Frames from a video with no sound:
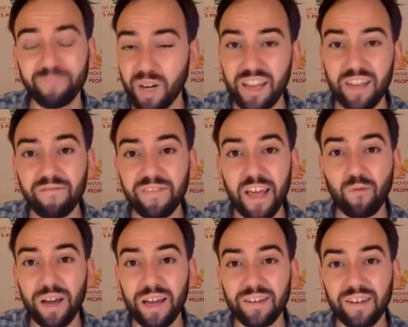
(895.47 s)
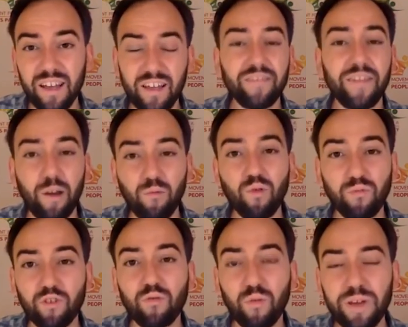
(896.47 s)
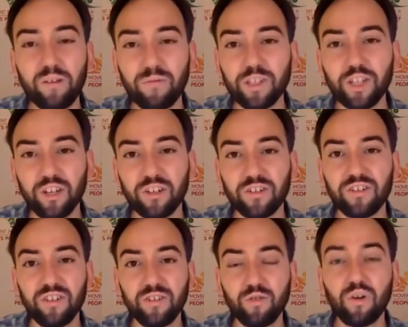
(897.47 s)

But if they win, they will, there will be a return